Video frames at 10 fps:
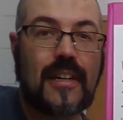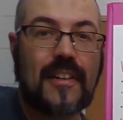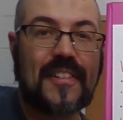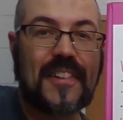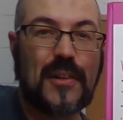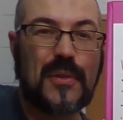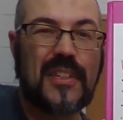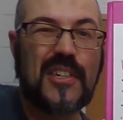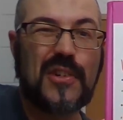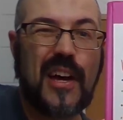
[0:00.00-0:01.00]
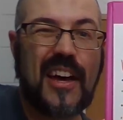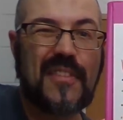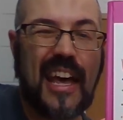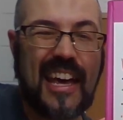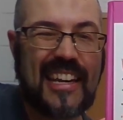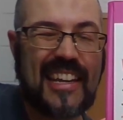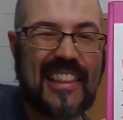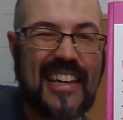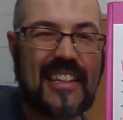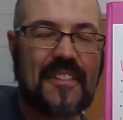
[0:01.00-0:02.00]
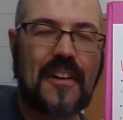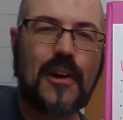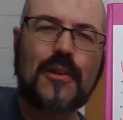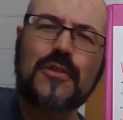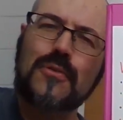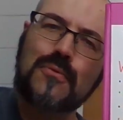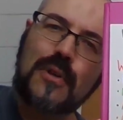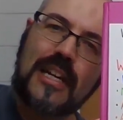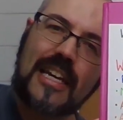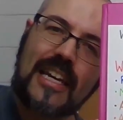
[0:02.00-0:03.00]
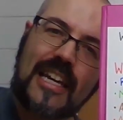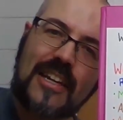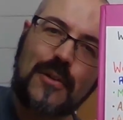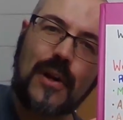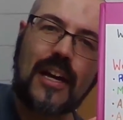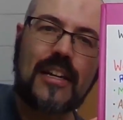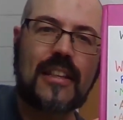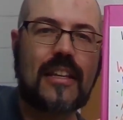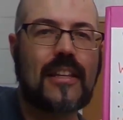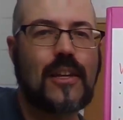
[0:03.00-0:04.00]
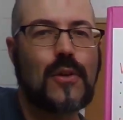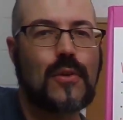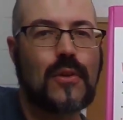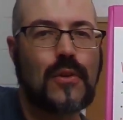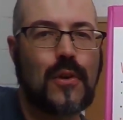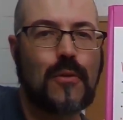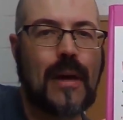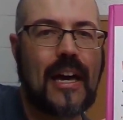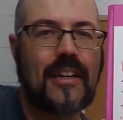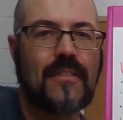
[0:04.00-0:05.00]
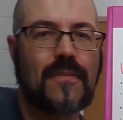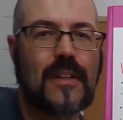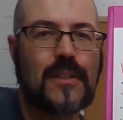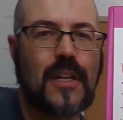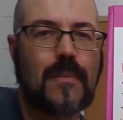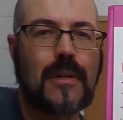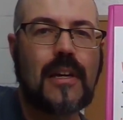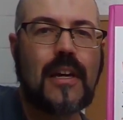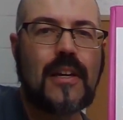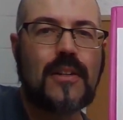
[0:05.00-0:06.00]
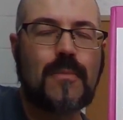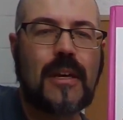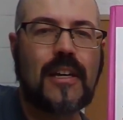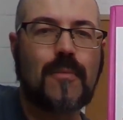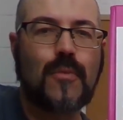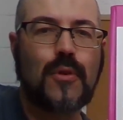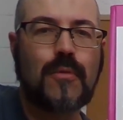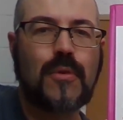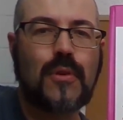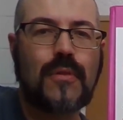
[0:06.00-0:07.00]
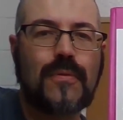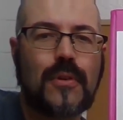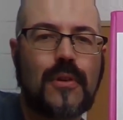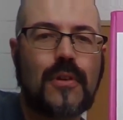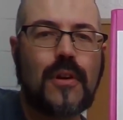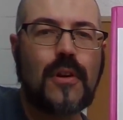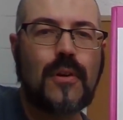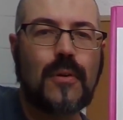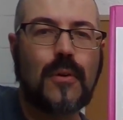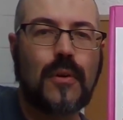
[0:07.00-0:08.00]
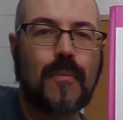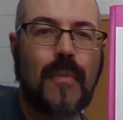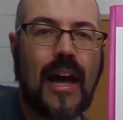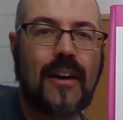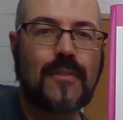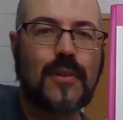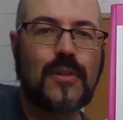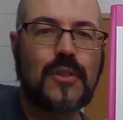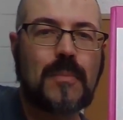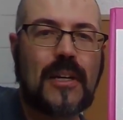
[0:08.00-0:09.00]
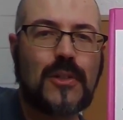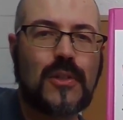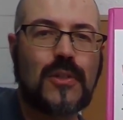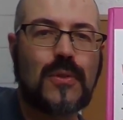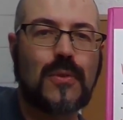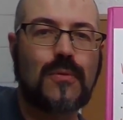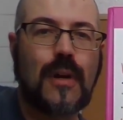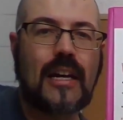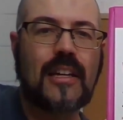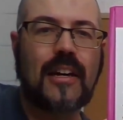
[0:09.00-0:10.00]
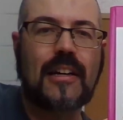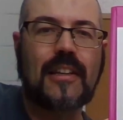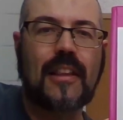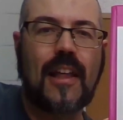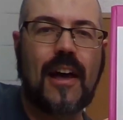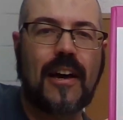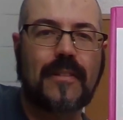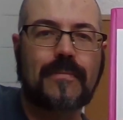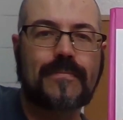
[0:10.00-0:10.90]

So, did you have anything that's hard to read or anything that you could go back and fix up to make it more beautiful or have good spaces or writing on the line?